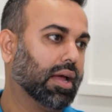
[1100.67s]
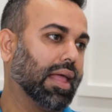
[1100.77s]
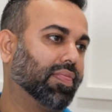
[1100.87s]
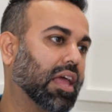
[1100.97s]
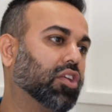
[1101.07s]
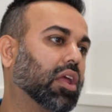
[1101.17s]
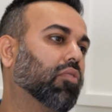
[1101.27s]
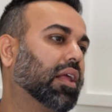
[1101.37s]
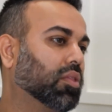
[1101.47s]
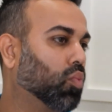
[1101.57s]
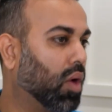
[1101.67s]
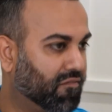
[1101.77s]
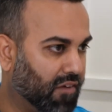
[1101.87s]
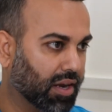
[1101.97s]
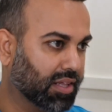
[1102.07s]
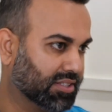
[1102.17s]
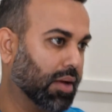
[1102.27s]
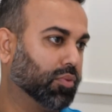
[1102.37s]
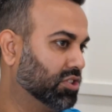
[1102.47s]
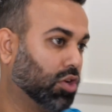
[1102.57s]
And then you can write the one final
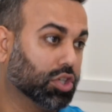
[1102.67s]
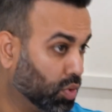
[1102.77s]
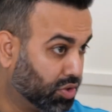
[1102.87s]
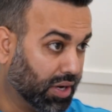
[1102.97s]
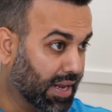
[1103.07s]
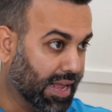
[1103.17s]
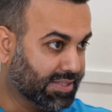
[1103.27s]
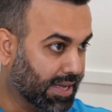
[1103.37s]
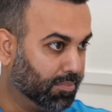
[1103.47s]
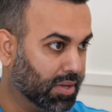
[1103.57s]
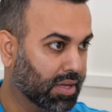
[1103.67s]
exam, which is also a 3-day exam.